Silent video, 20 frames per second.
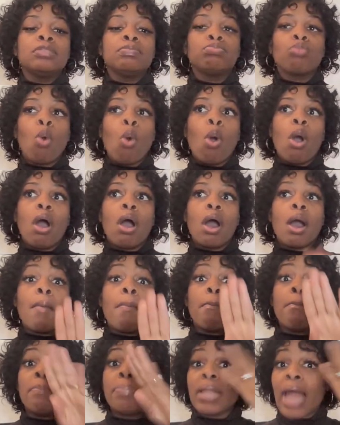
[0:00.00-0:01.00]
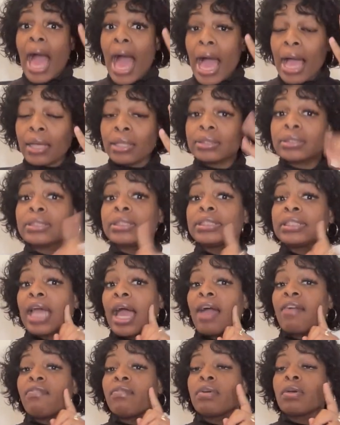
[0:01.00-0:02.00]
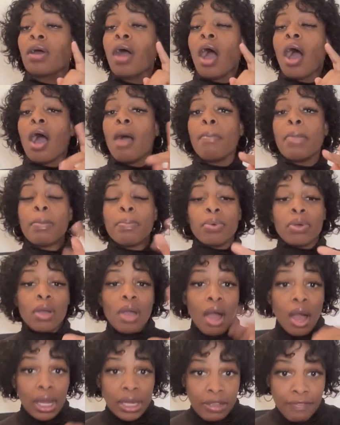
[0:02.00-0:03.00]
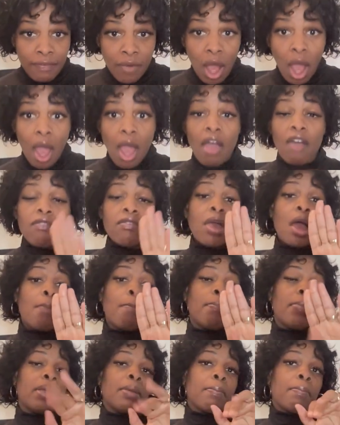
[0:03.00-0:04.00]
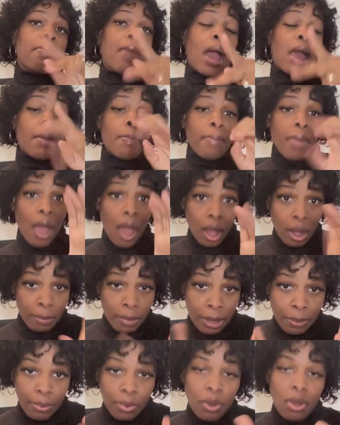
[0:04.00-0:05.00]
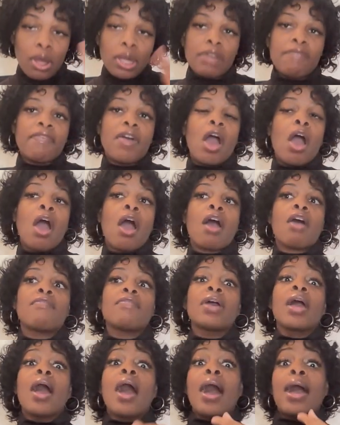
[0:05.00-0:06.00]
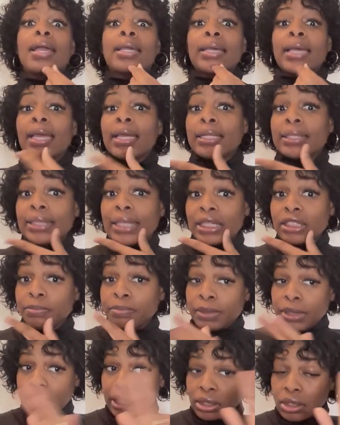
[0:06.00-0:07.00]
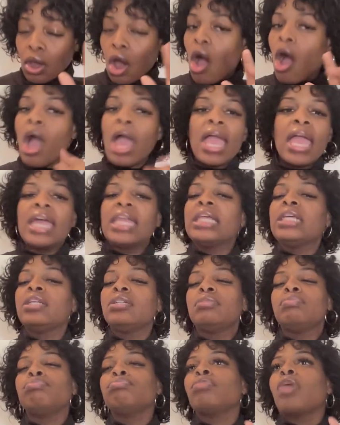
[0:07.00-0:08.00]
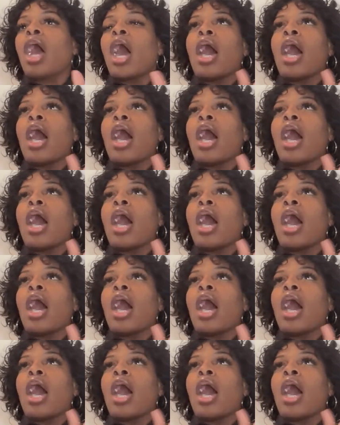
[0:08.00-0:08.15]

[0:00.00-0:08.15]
more black, deaf. People are involved, BIPOC people are involved, and gay, lesbian, any